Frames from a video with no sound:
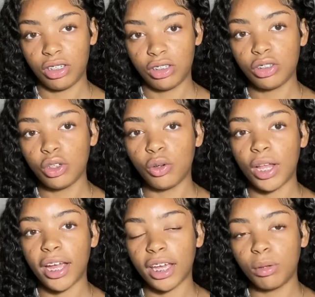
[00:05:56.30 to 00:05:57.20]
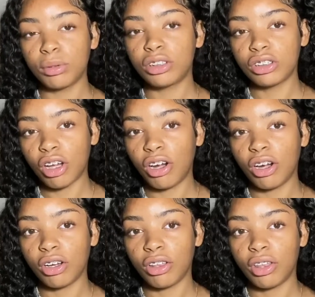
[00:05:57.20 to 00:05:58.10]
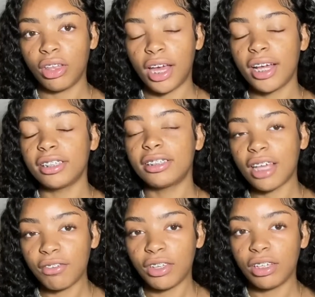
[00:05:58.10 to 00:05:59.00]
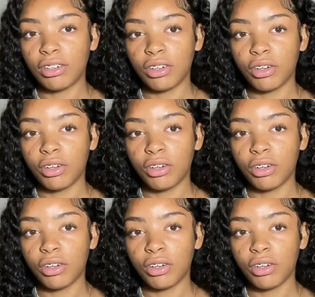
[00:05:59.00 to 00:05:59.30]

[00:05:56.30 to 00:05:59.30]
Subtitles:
So like, it would start at 7